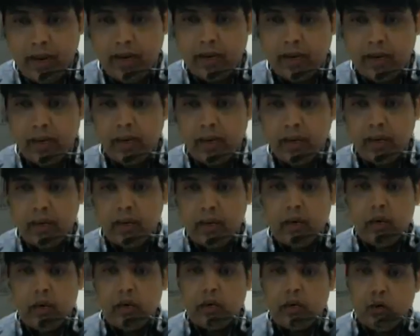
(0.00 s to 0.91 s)
Right?
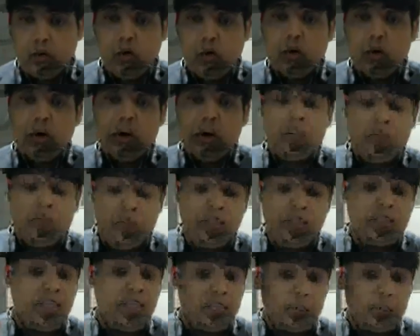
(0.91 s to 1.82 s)
So
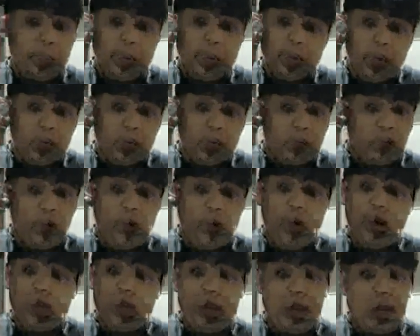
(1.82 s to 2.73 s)
fixed expense. So
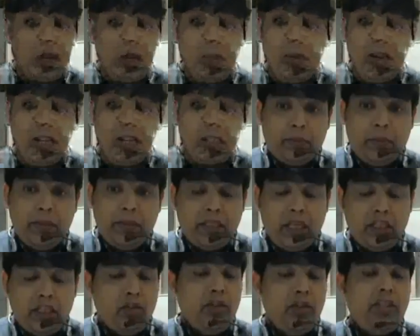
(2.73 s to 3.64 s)
for variable
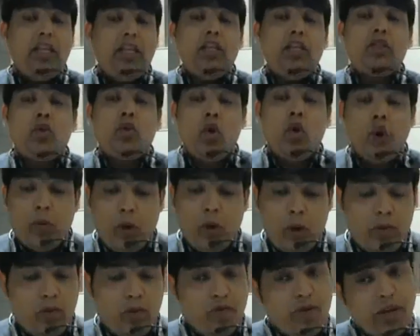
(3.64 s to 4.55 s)
expense, Sanjay, there is no
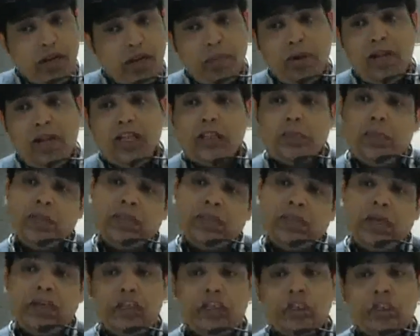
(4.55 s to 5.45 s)
problem. Variable
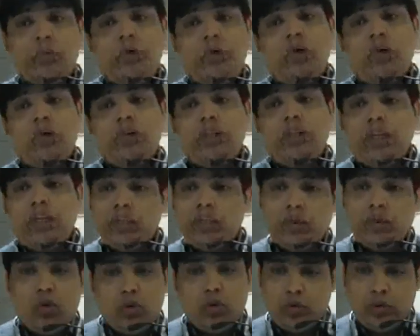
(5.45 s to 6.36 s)
expense are distributed on the
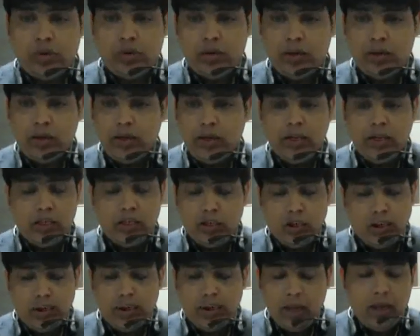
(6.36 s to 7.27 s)
ratio. It is
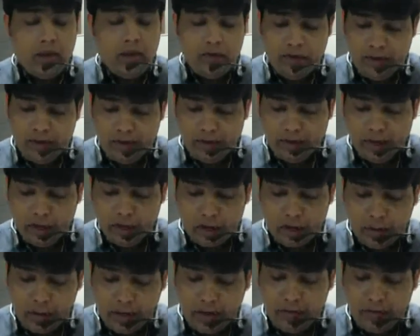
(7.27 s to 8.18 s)
not,
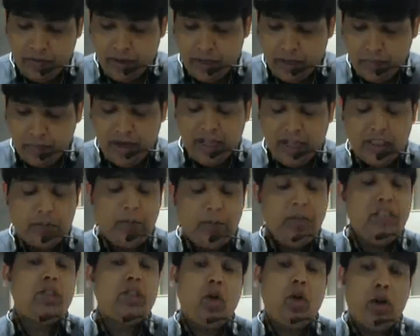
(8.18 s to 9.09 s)
distributing variable
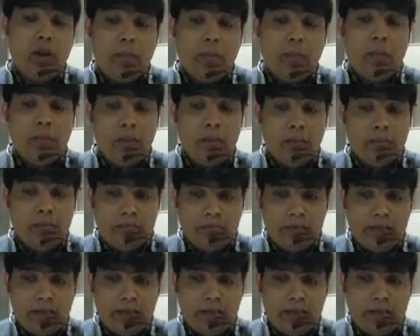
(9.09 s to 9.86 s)
expense is not a problem.